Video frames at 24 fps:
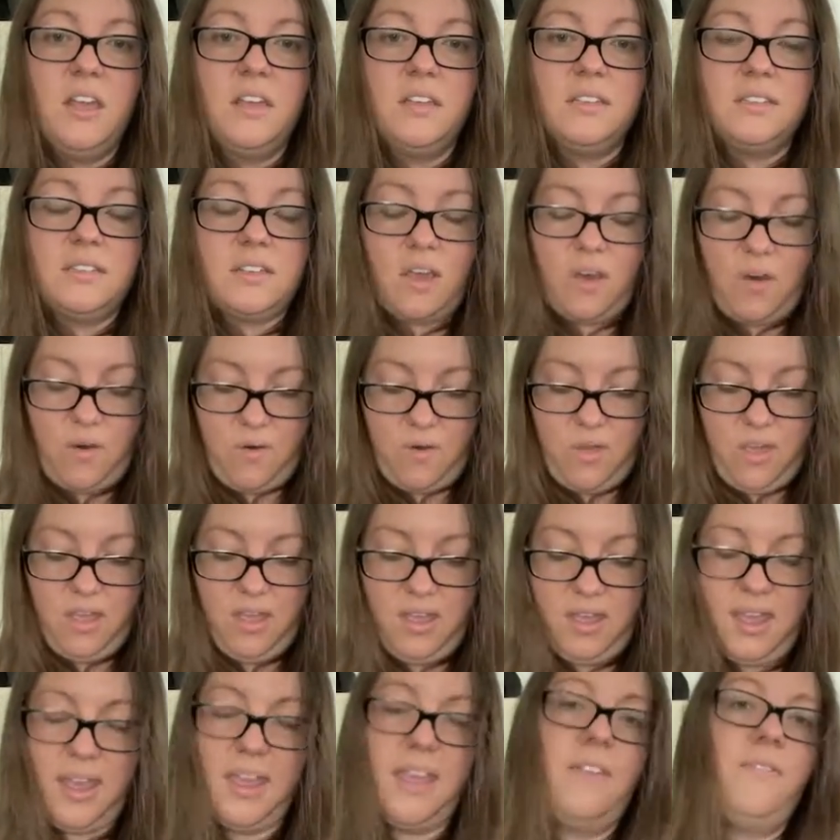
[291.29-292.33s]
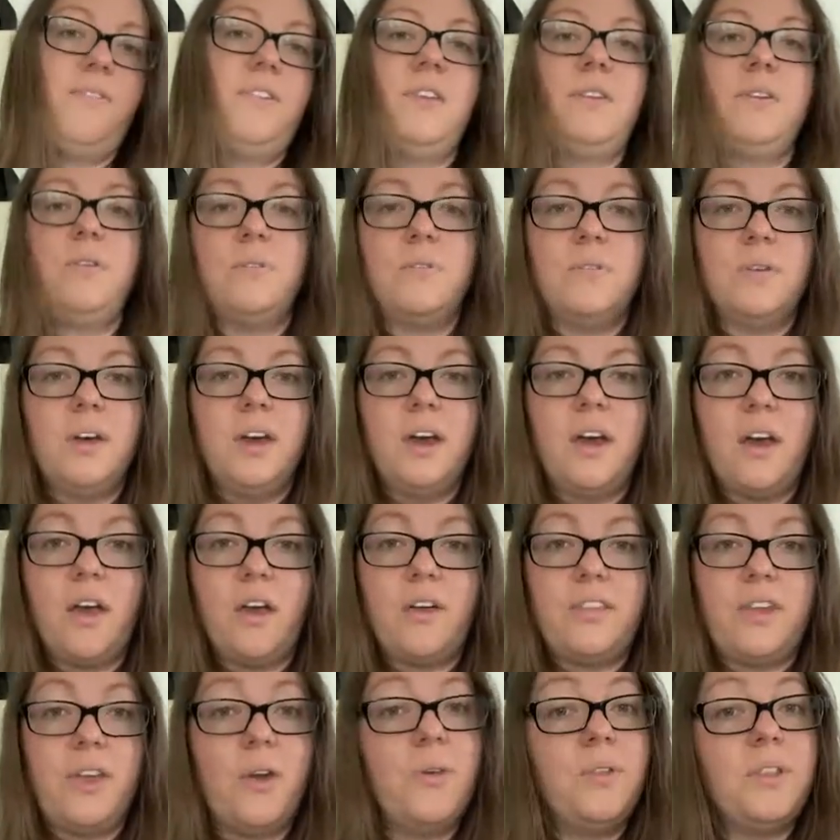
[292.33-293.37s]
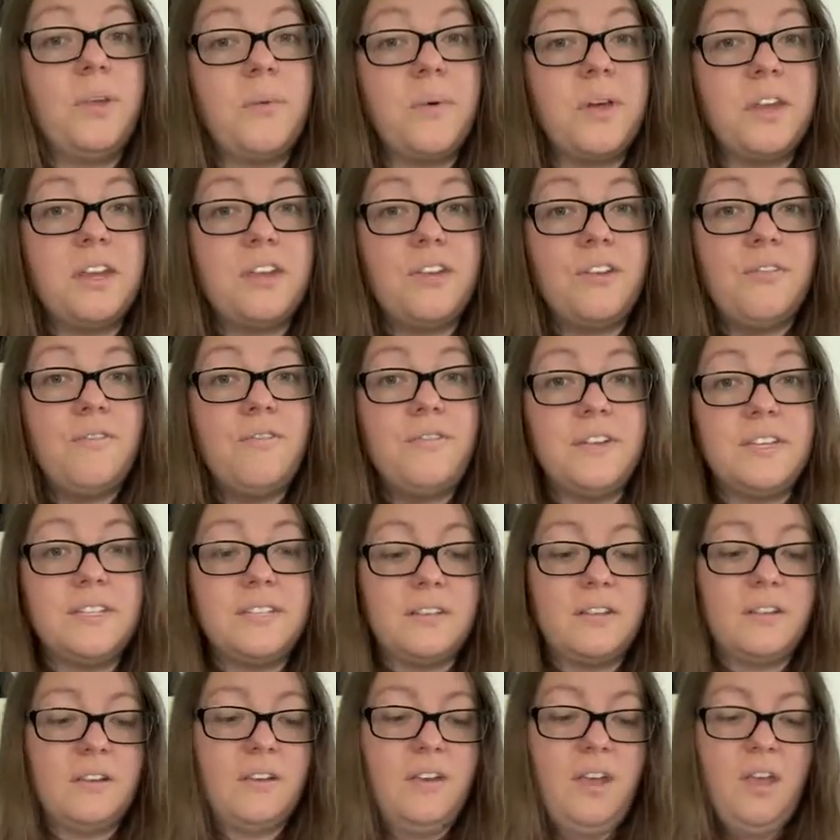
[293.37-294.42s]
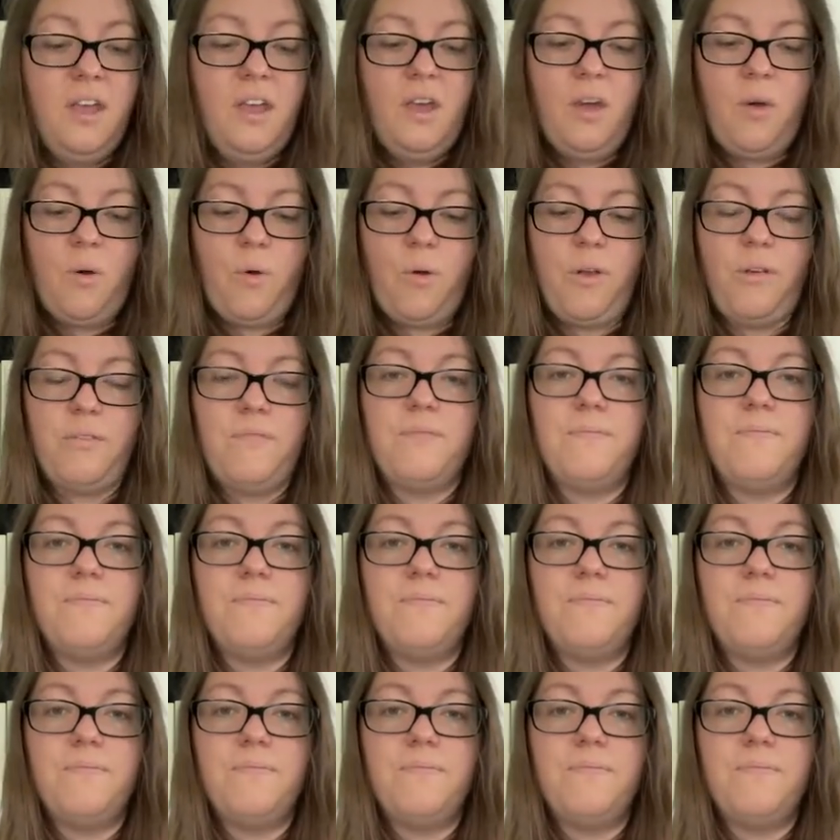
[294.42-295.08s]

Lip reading: So if you are the only one in your freezer, or